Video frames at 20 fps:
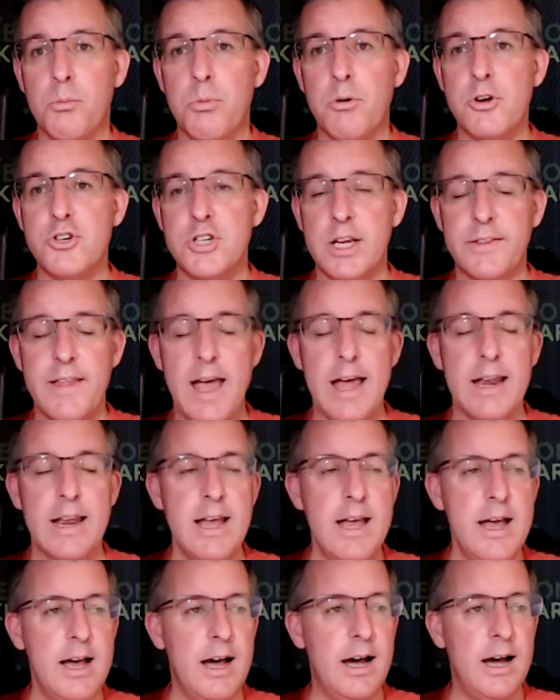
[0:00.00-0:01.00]
So appreciate
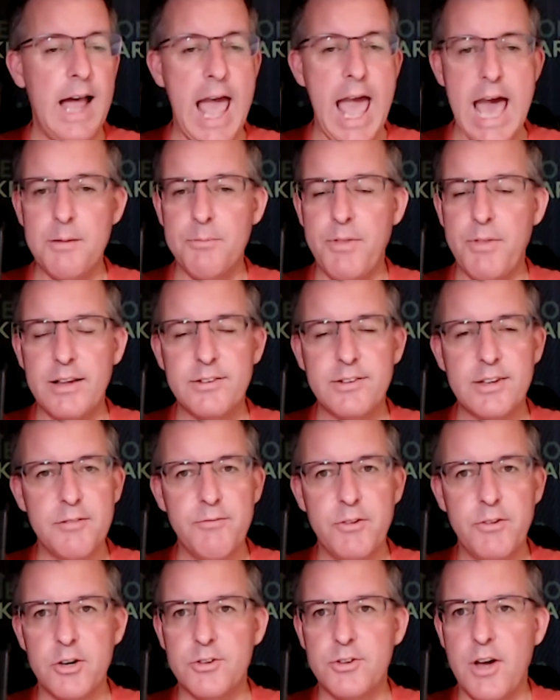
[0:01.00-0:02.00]
that. Uh, Adam, thanks
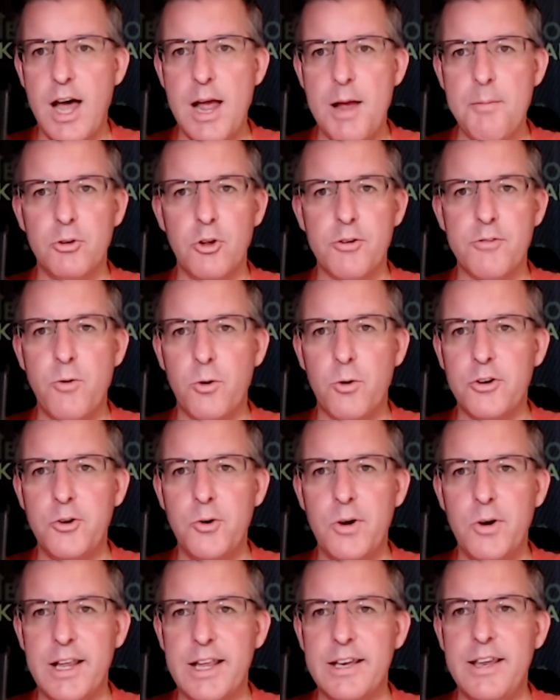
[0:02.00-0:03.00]
again for your time. Look forward to
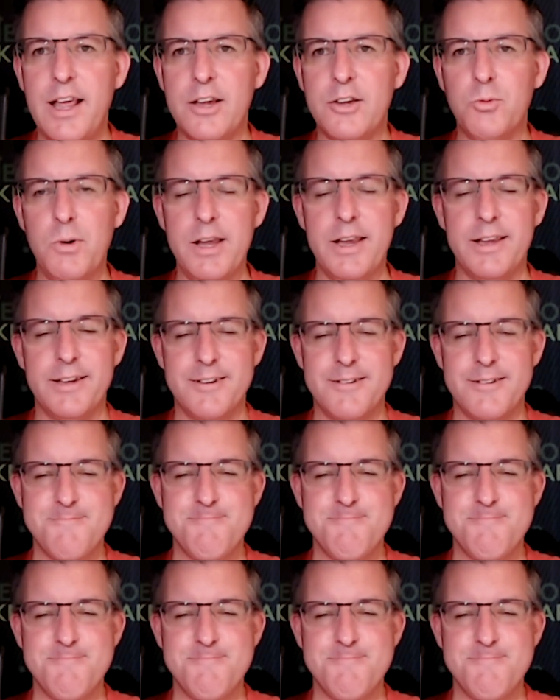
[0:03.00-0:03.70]
doing it again next week.